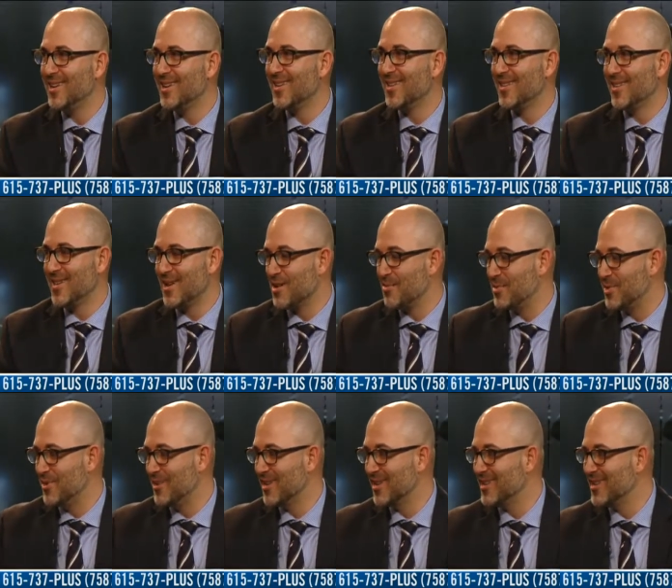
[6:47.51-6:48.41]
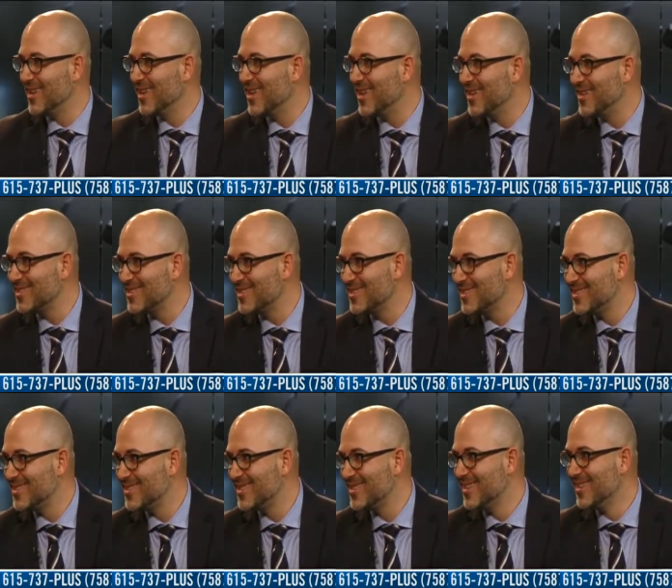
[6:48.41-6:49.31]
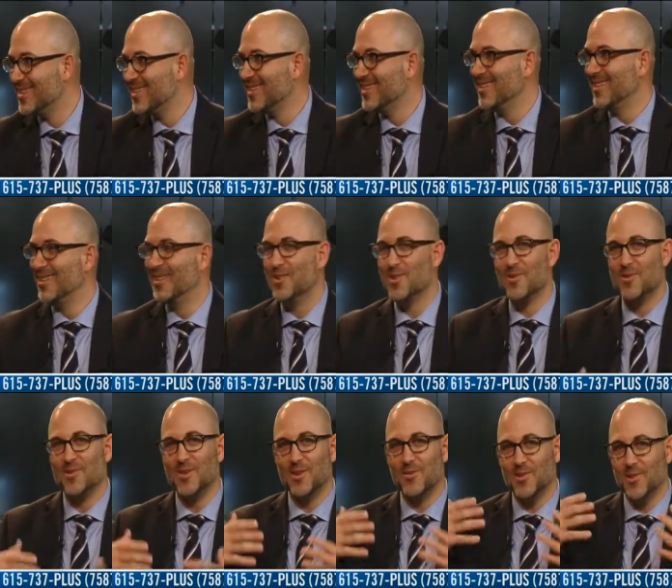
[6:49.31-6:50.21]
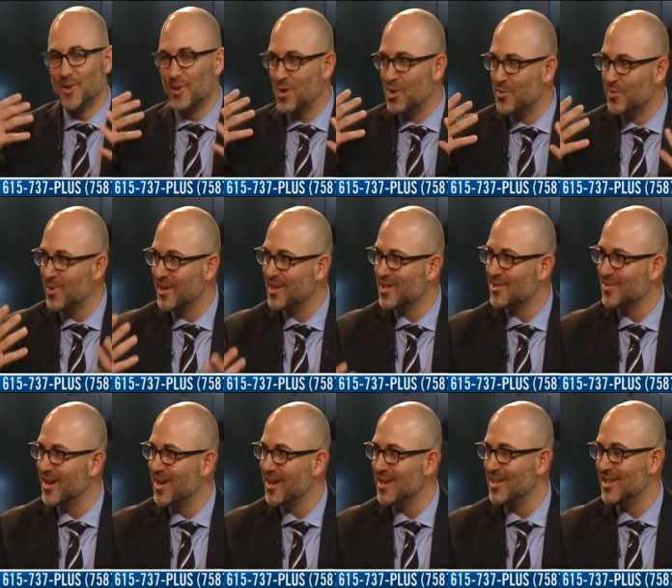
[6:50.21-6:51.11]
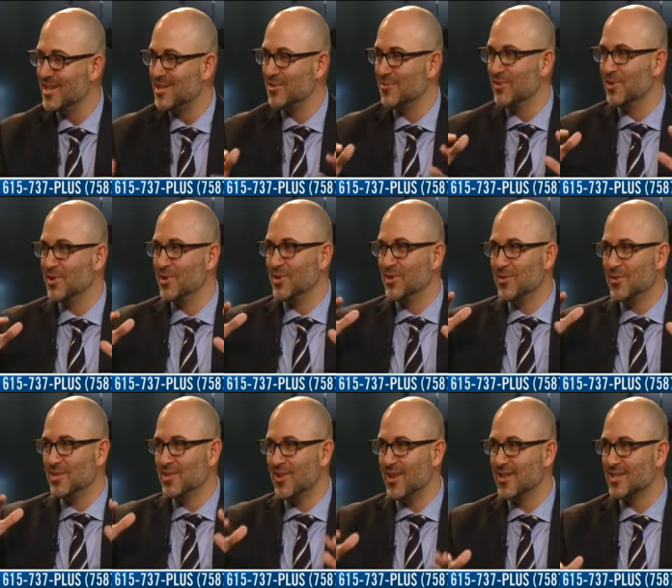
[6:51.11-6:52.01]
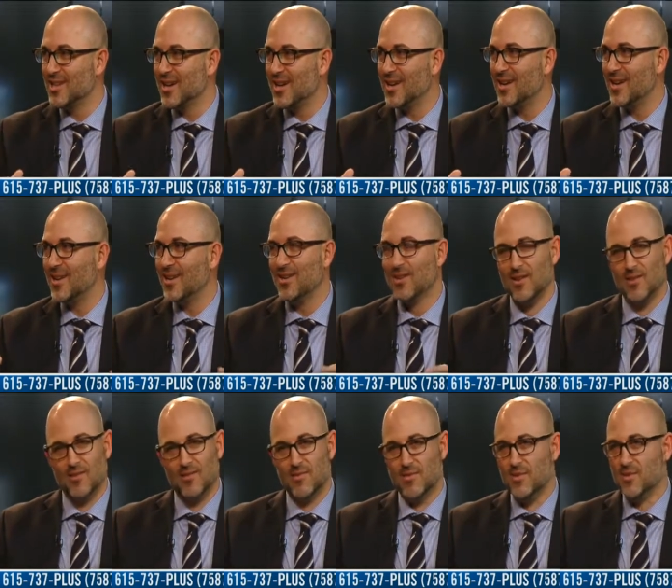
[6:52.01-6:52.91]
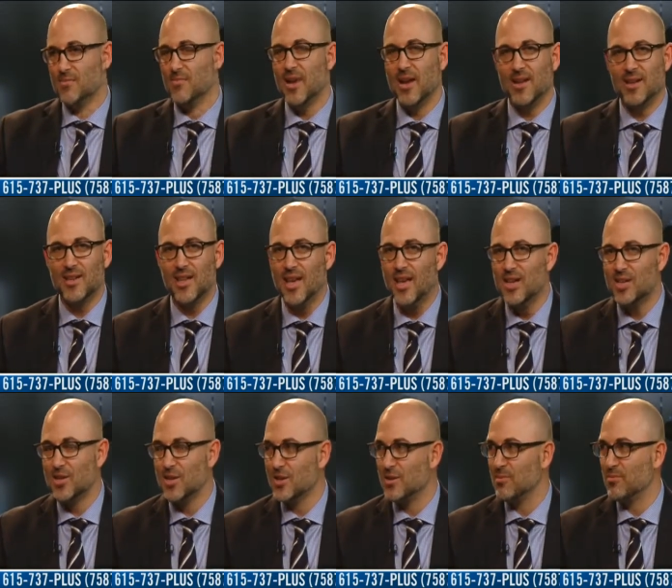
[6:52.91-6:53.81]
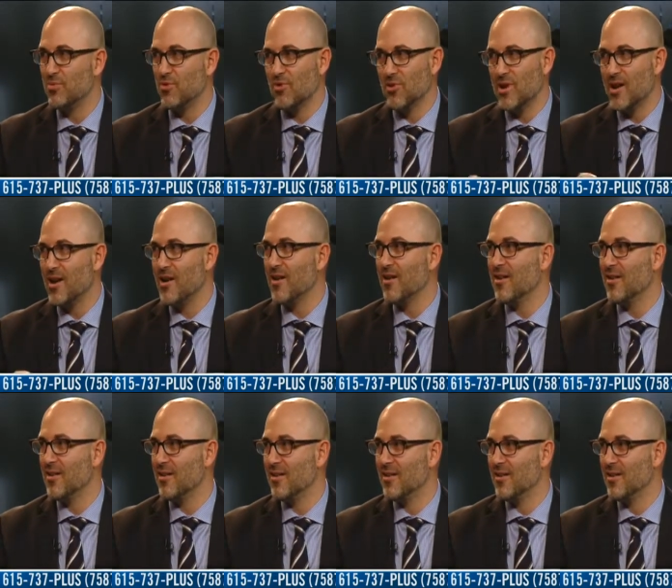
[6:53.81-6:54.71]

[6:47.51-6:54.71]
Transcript: therapeutic touch, yeah. you know, different coping strategies to reduce your anxiety, meditation, yeah. prayer,